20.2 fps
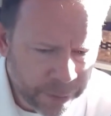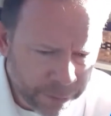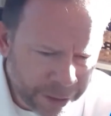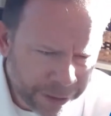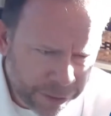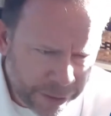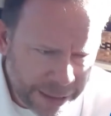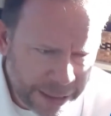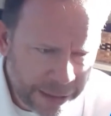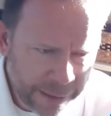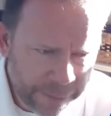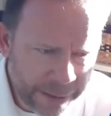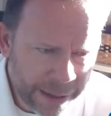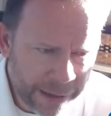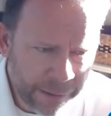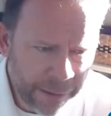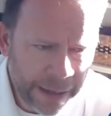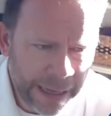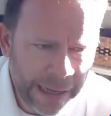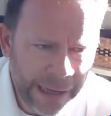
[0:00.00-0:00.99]
But think
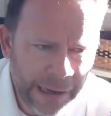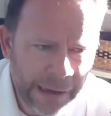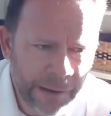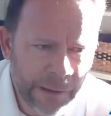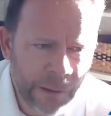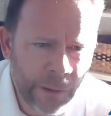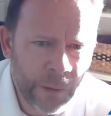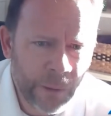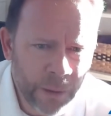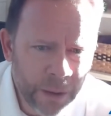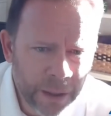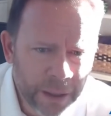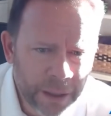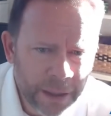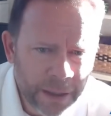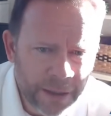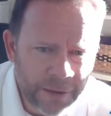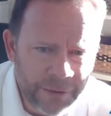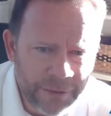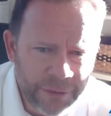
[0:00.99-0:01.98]
about how
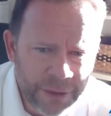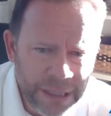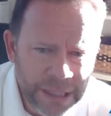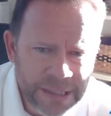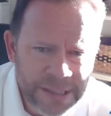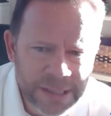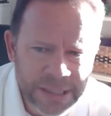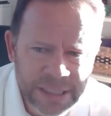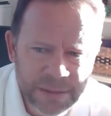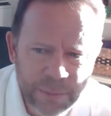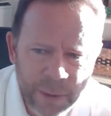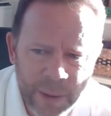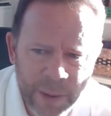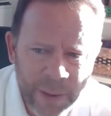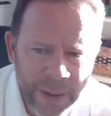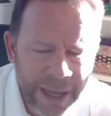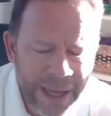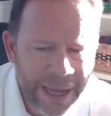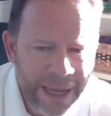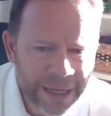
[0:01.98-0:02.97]
these
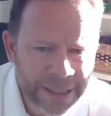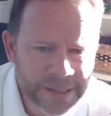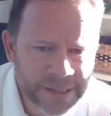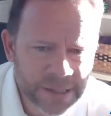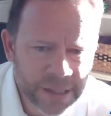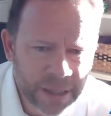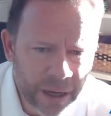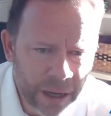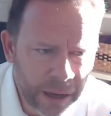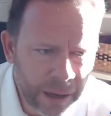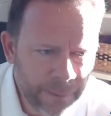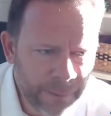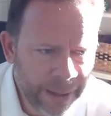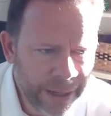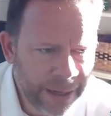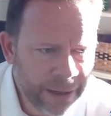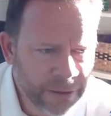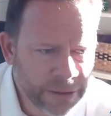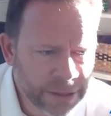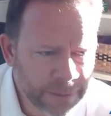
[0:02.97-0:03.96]
small hacks
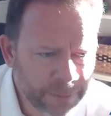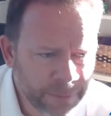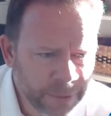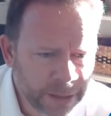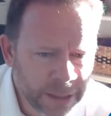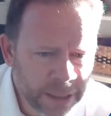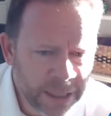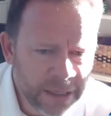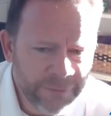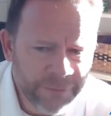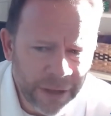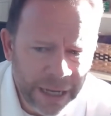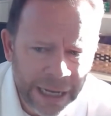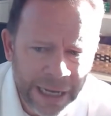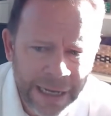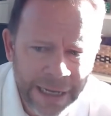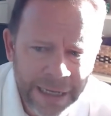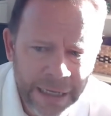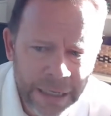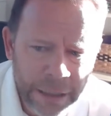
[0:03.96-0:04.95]
compound. If
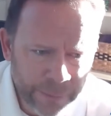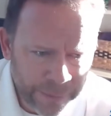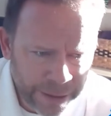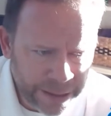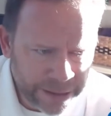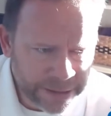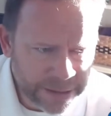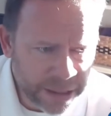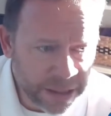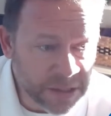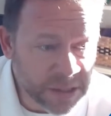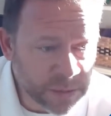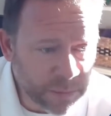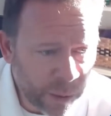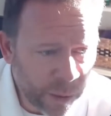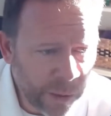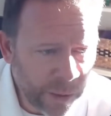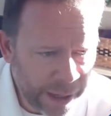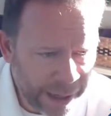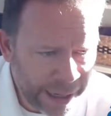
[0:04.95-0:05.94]
I implement a
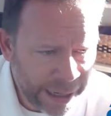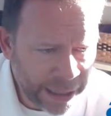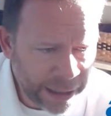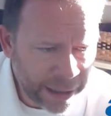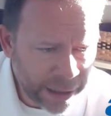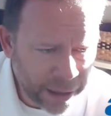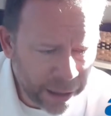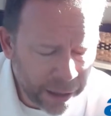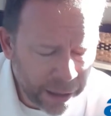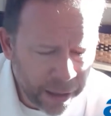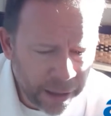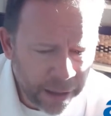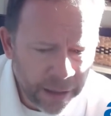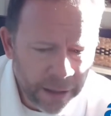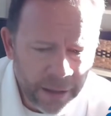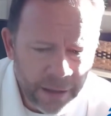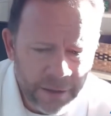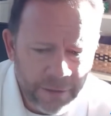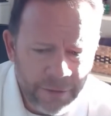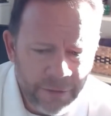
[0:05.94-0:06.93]
small hack
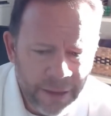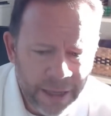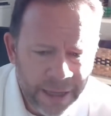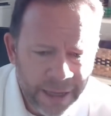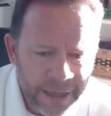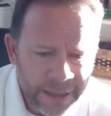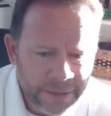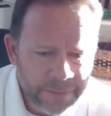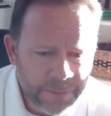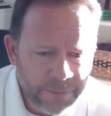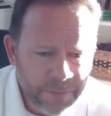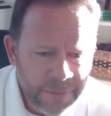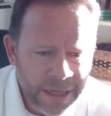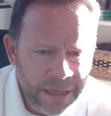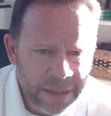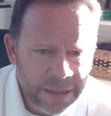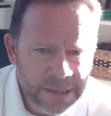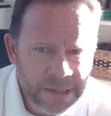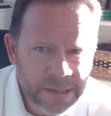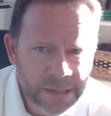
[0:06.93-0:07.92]
that
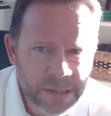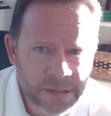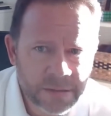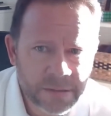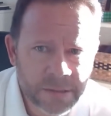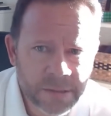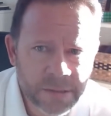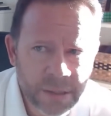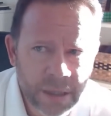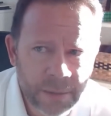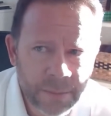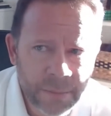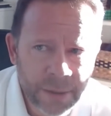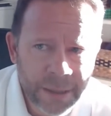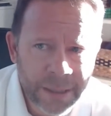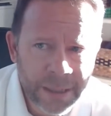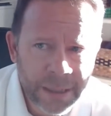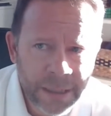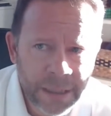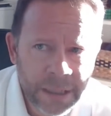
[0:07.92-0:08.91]
makes
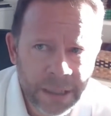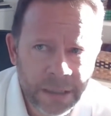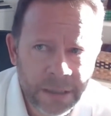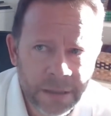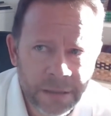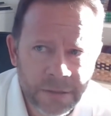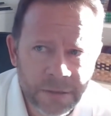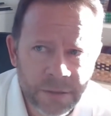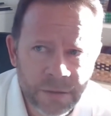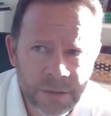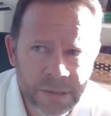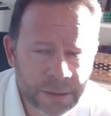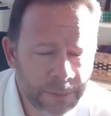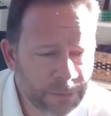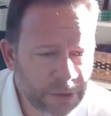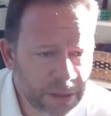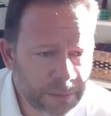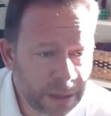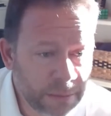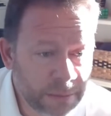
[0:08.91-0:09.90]
somebody do
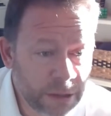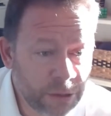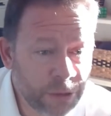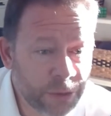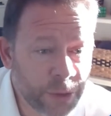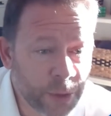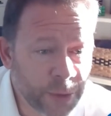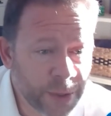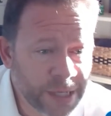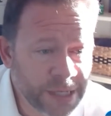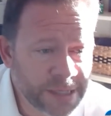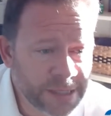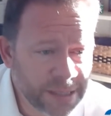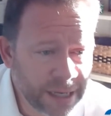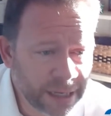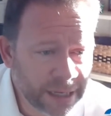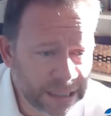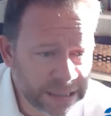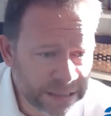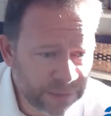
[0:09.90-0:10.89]
something maybe 30
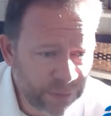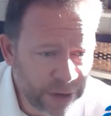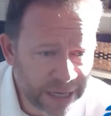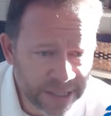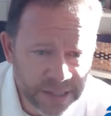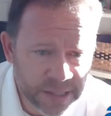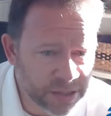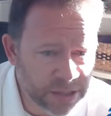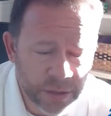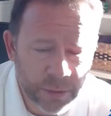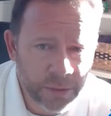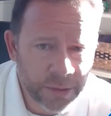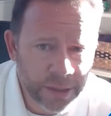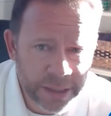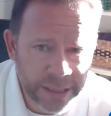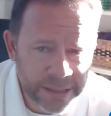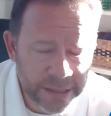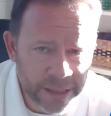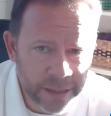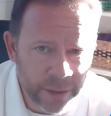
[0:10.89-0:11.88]
seconds faster, so
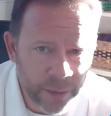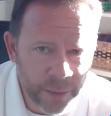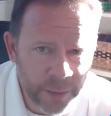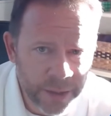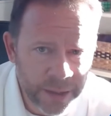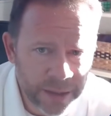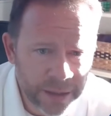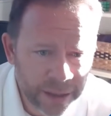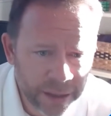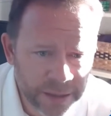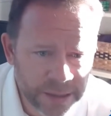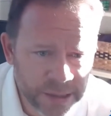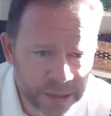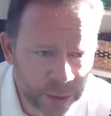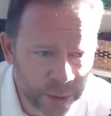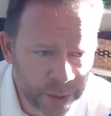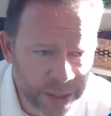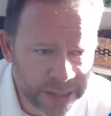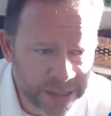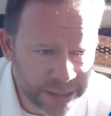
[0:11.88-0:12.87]
it only cuts
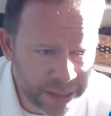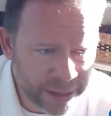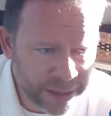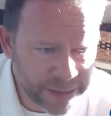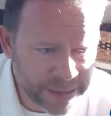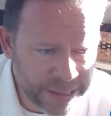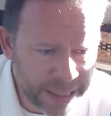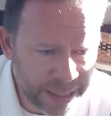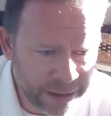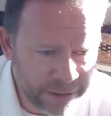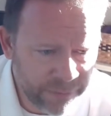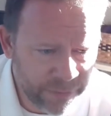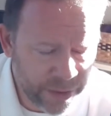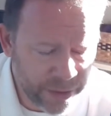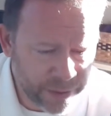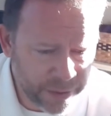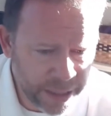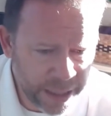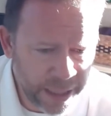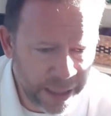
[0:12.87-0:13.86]
30 seconds out of
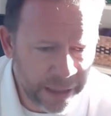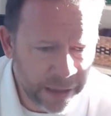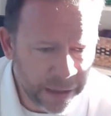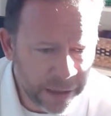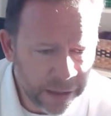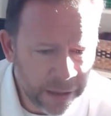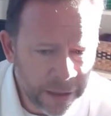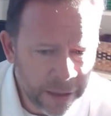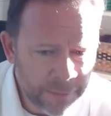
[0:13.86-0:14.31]
their day,